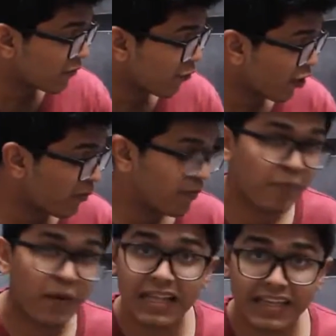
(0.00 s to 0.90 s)
would form
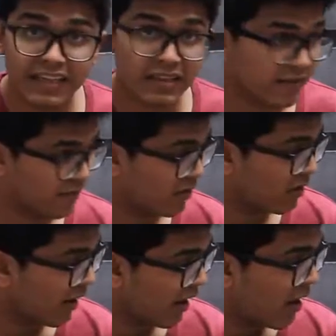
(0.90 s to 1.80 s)
malate.
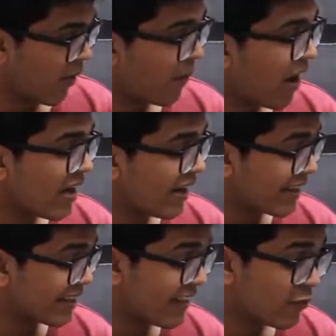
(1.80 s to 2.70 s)

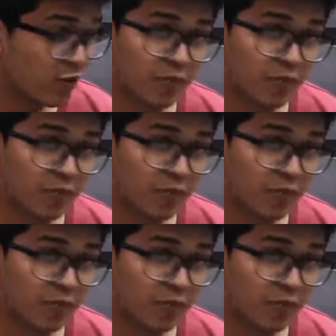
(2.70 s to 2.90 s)
Malate then